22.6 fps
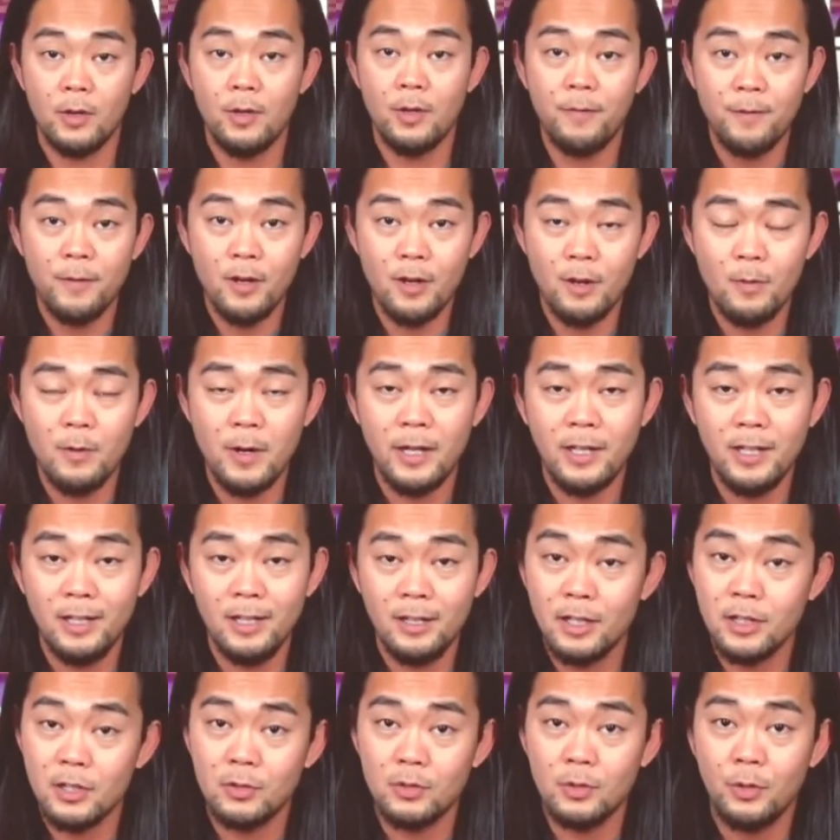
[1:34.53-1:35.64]
if you are ready,
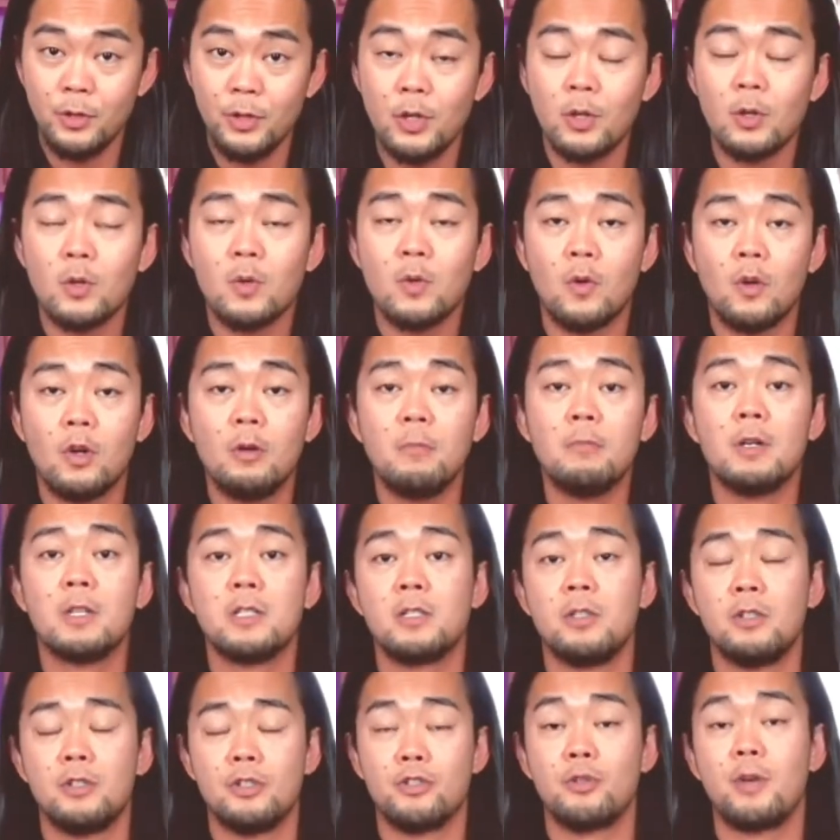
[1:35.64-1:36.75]
let's do your core
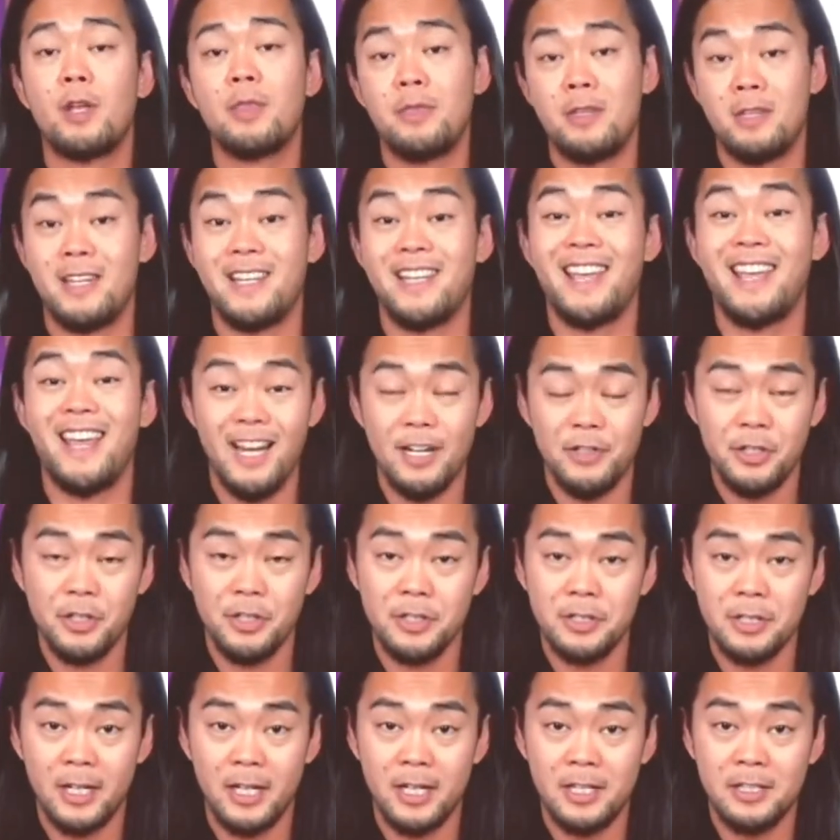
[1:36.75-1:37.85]
muscle strengthening
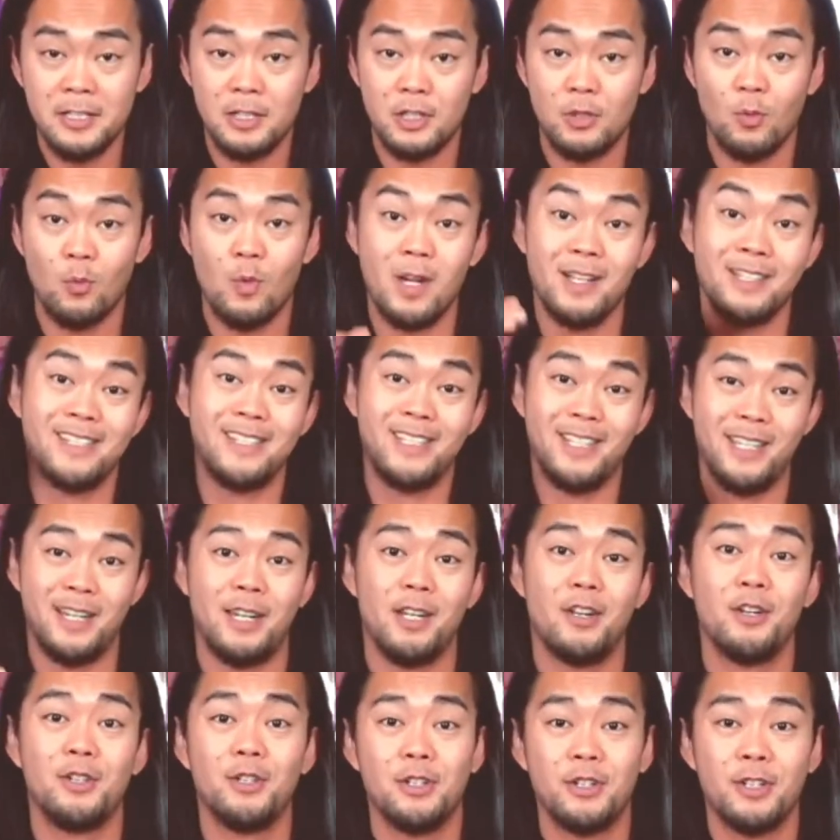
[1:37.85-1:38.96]
exercises while
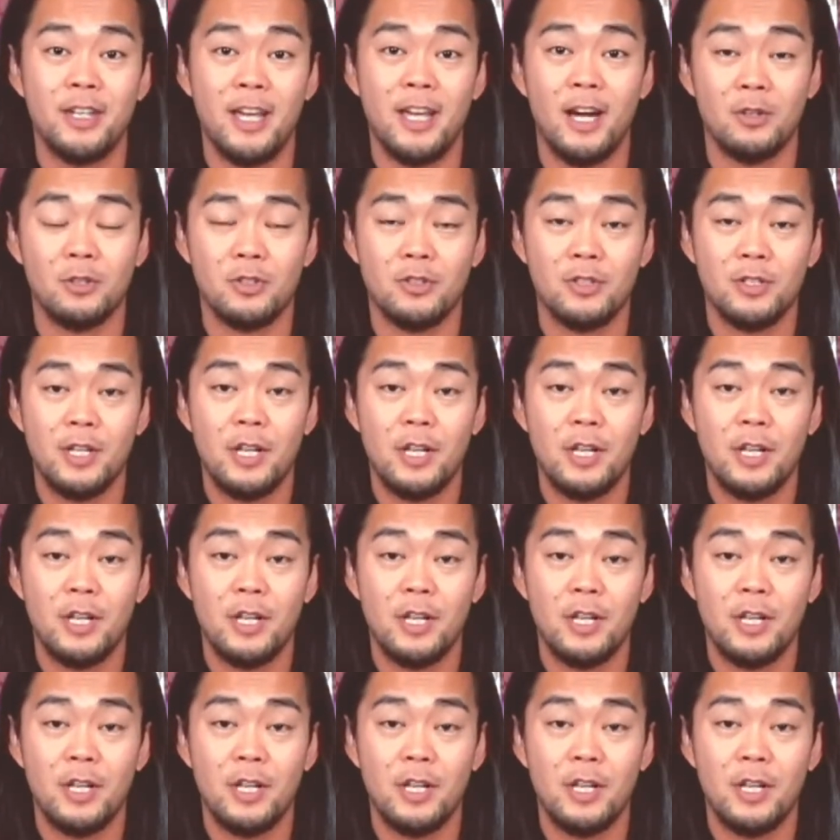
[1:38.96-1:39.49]
sitting on your couch.